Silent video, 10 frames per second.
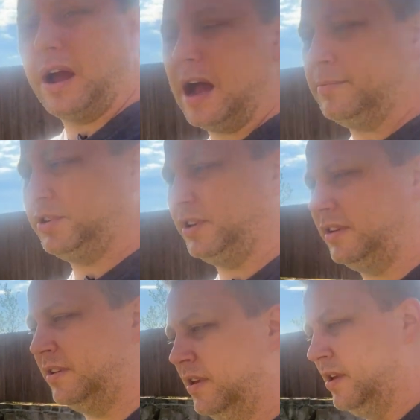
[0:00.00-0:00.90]

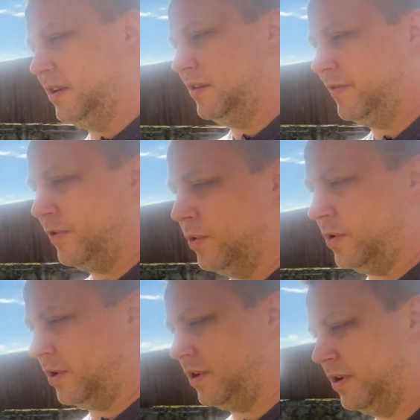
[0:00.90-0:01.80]
option
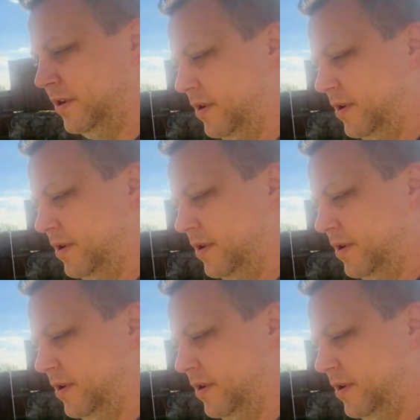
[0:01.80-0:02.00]
for,